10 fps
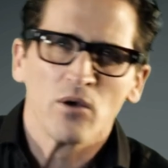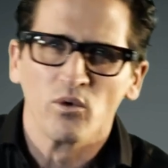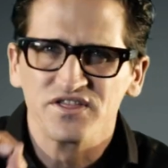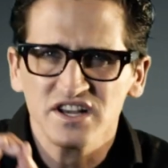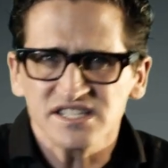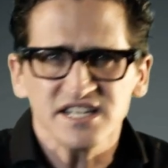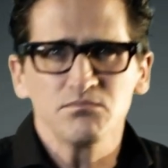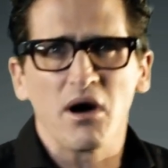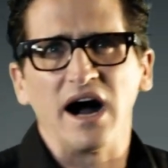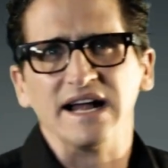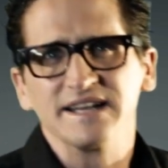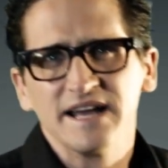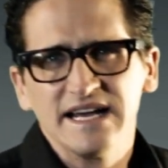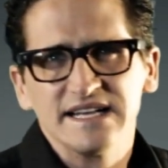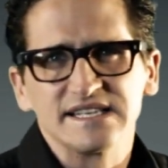With this in mind,
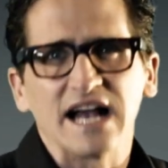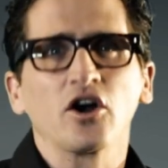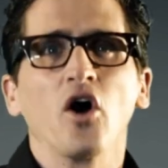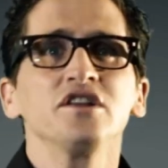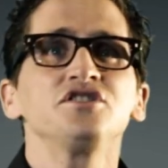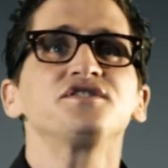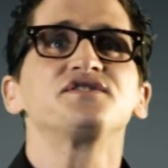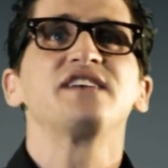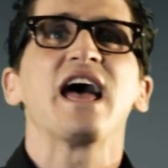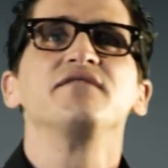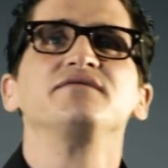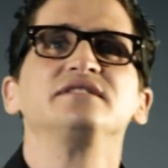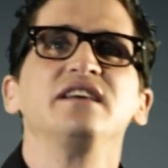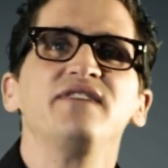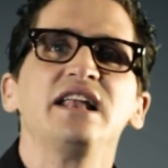Psychologists have
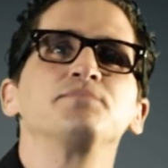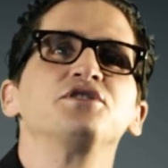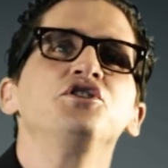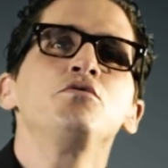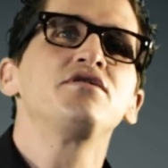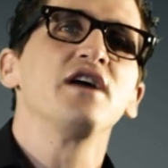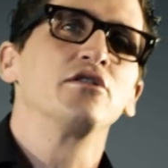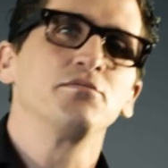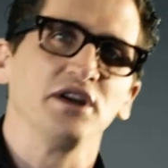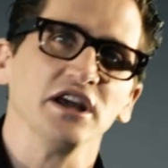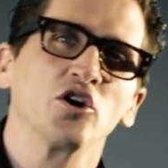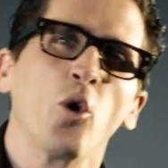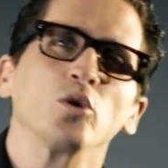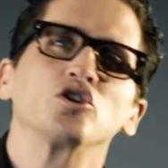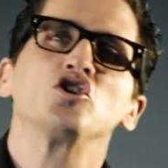developed a new therapy
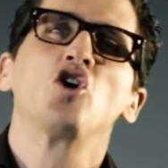called